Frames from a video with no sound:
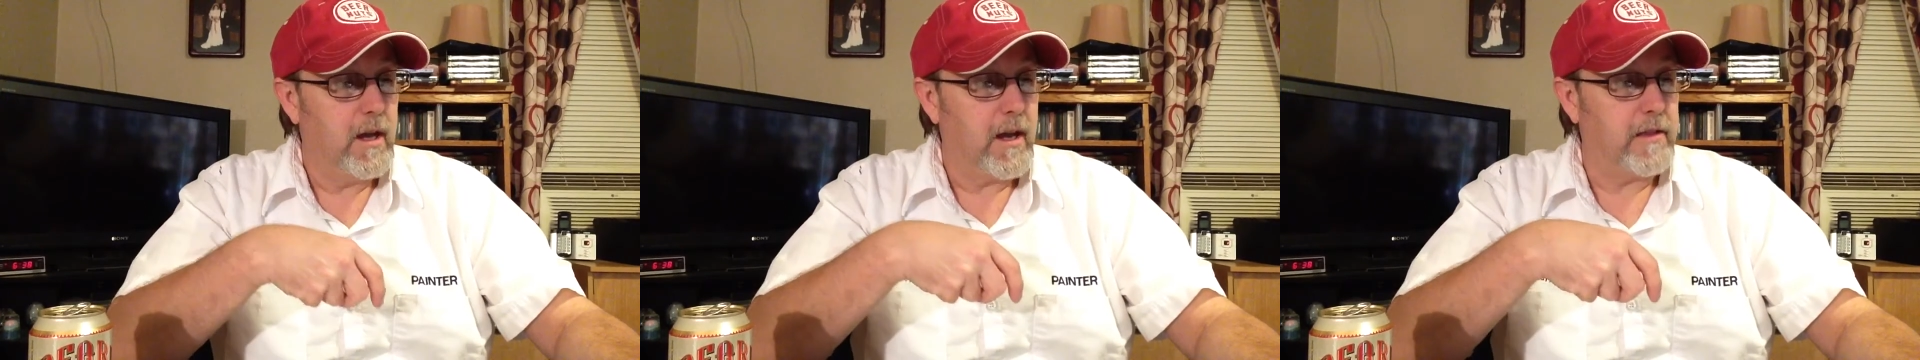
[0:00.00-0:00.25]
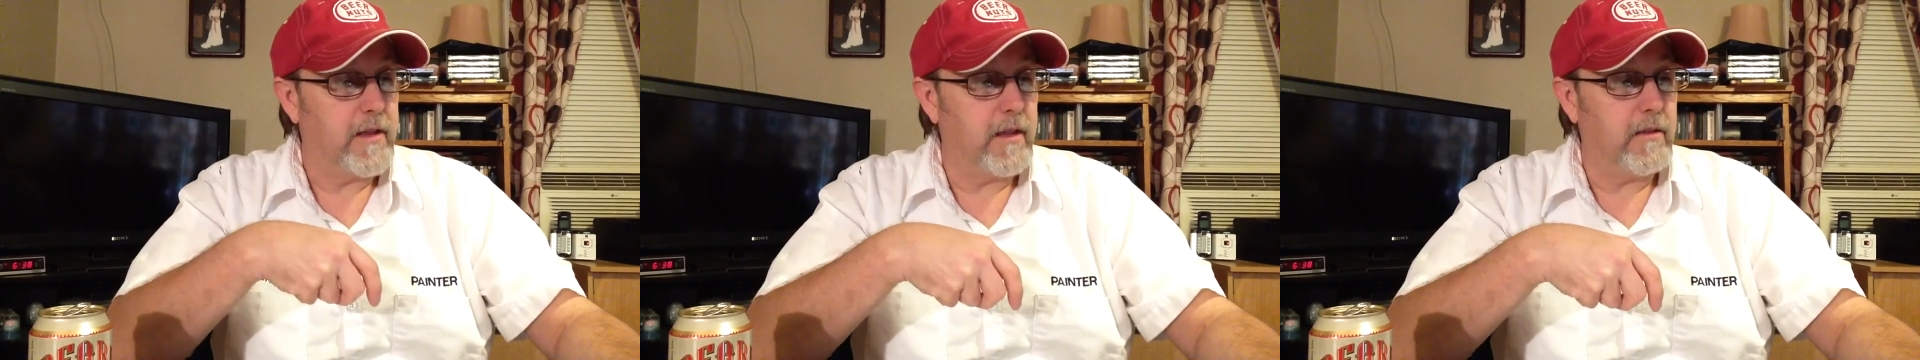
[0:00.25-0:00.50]

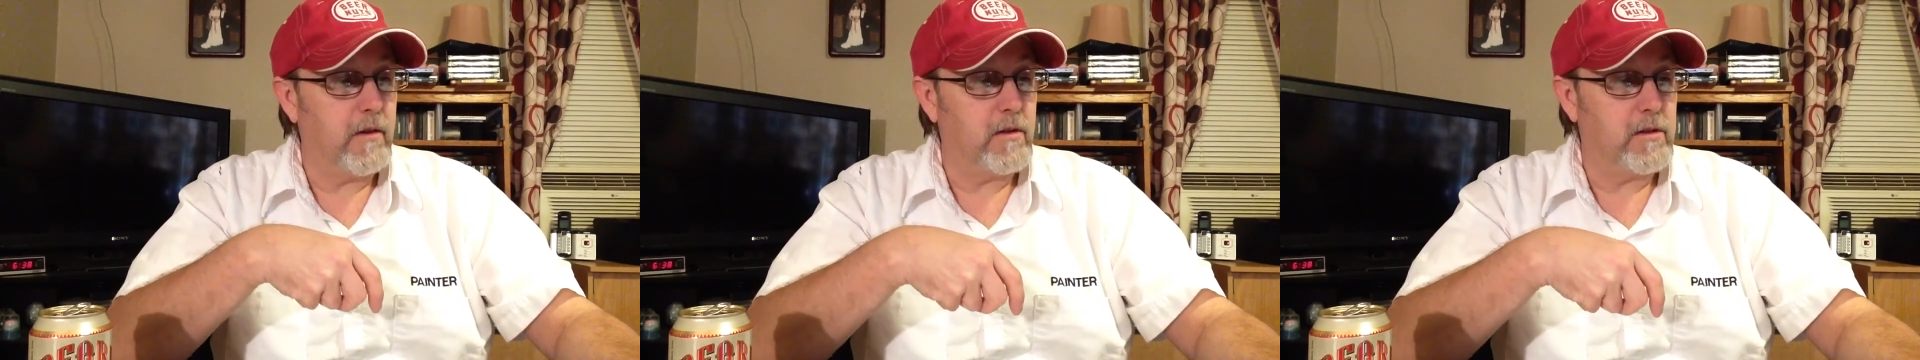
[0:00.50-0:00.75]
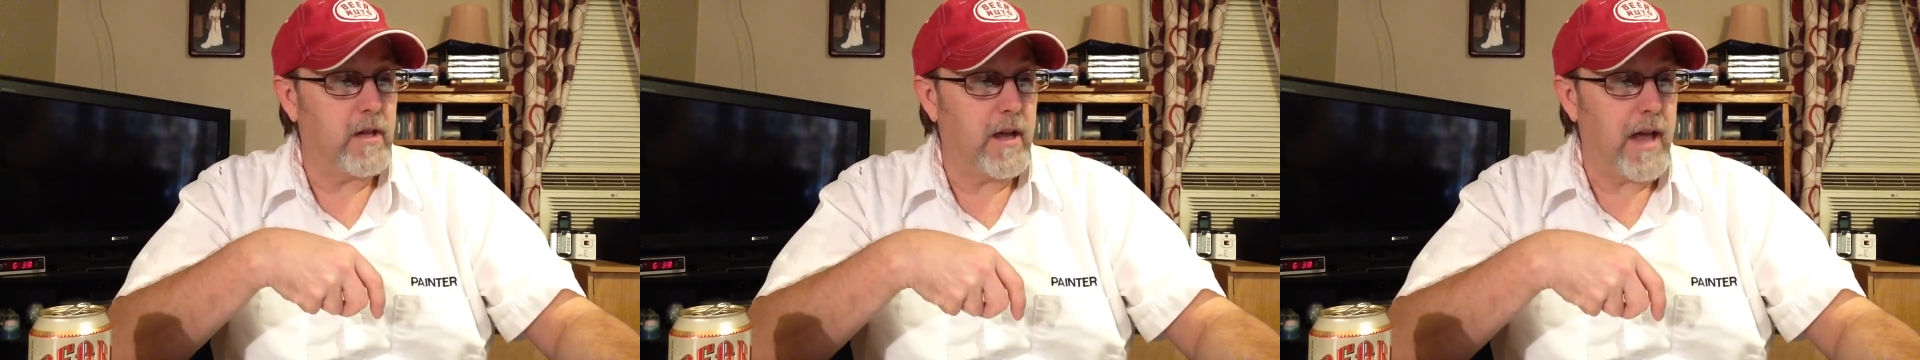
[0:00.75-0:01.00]
And then
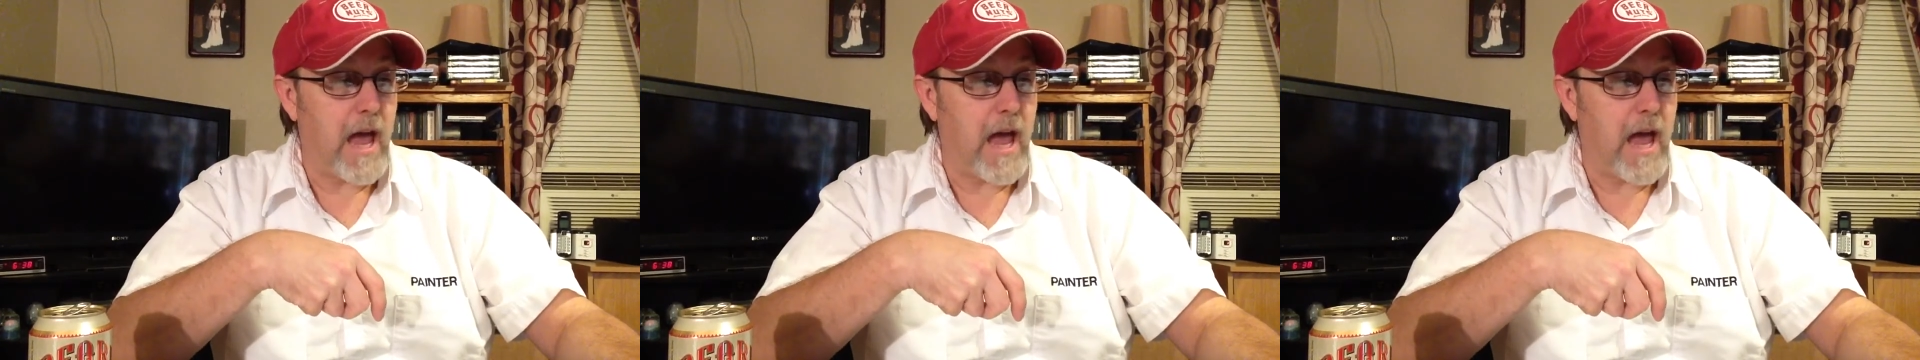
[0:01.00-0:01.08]
there's uh,